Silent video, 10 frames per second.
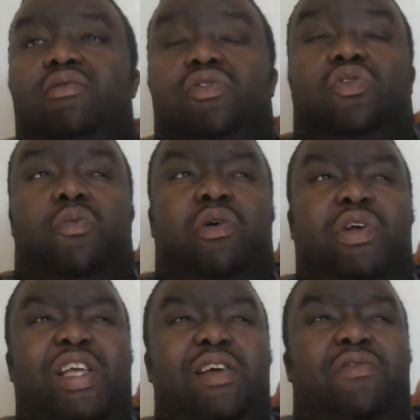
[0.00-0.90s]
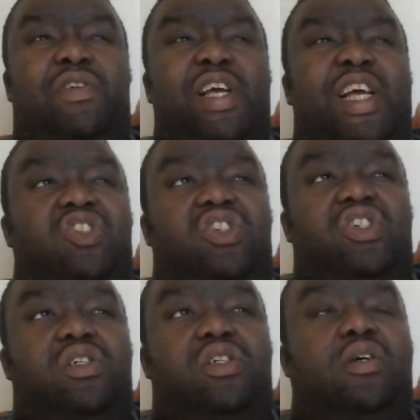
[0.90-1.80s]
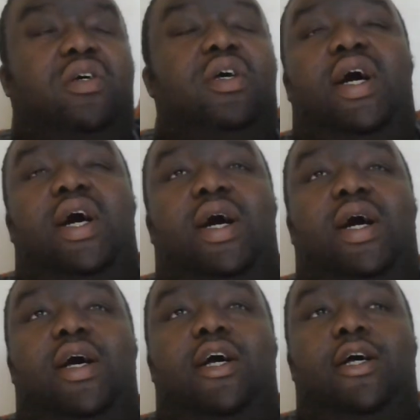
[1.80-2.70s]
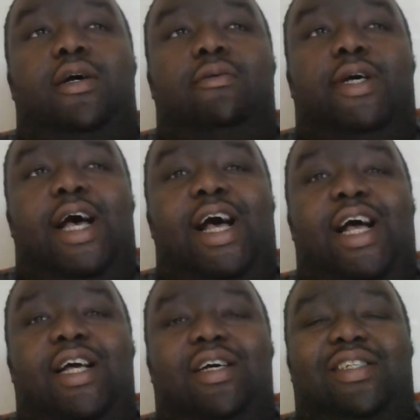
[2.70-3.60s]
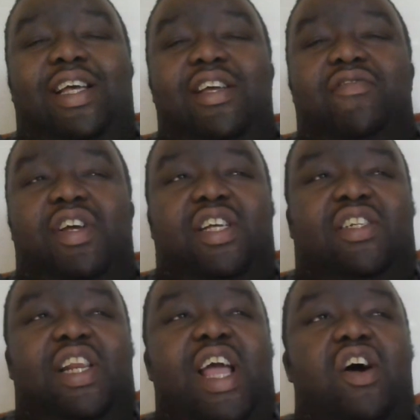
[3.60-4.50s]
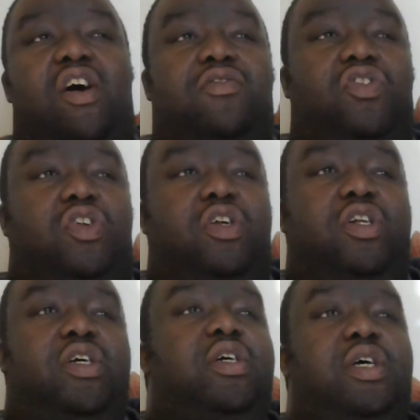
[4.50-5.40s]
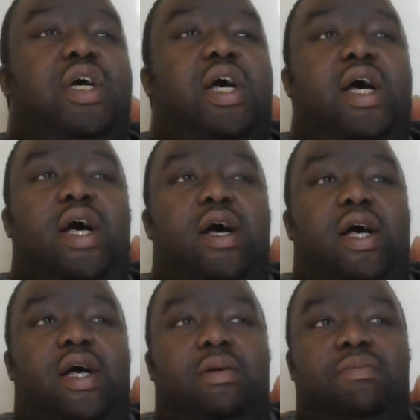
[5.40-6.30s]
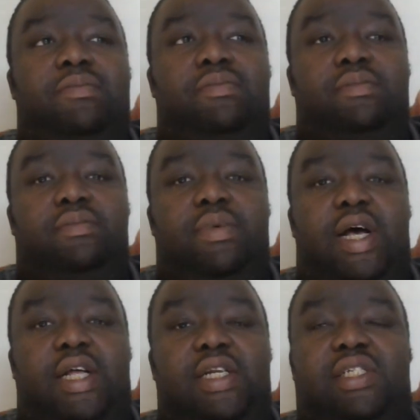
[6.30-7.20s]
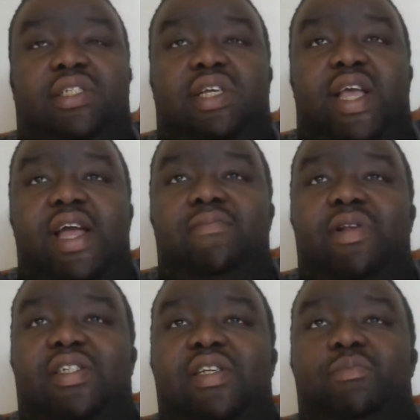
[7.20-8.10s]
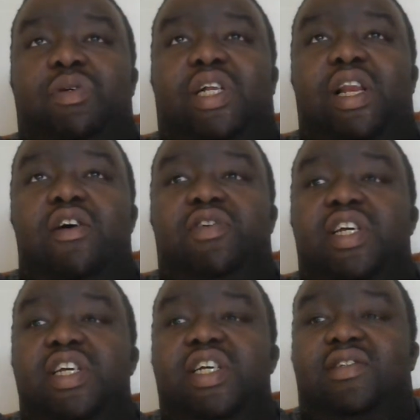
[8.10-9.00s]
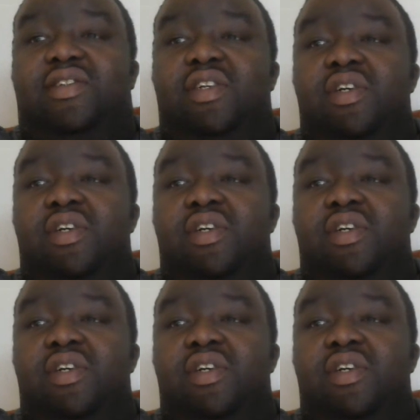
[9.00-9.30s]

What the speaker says: tomorrow evening-ish. I say evening-ish, late afternoon. And this is a game that typically over the years